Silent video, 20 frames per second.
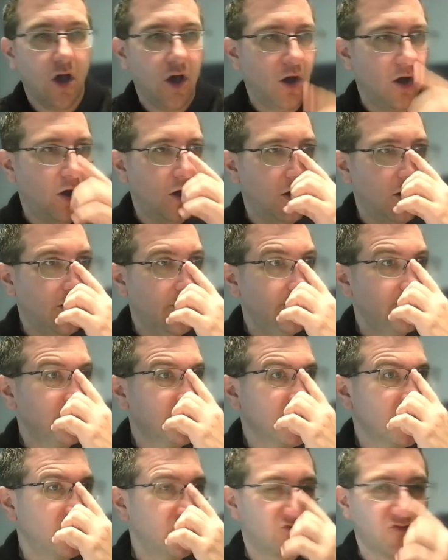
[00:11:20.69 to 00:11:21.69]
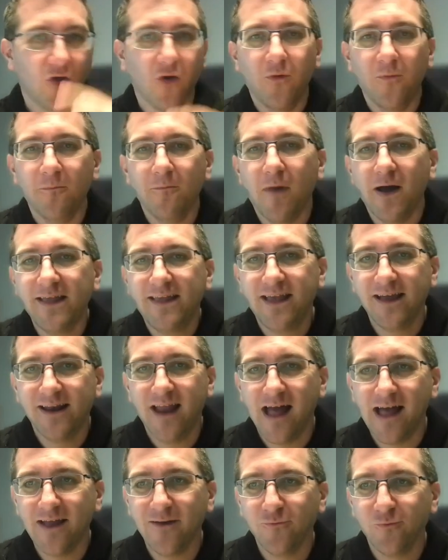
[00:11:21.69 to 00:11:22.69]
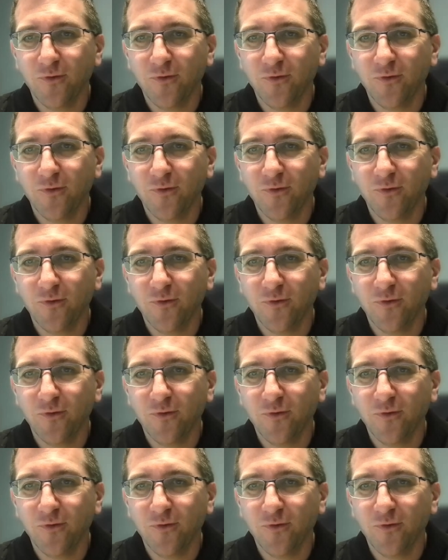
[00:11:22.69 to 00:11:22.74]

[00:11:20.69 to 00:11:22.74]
So Mike and I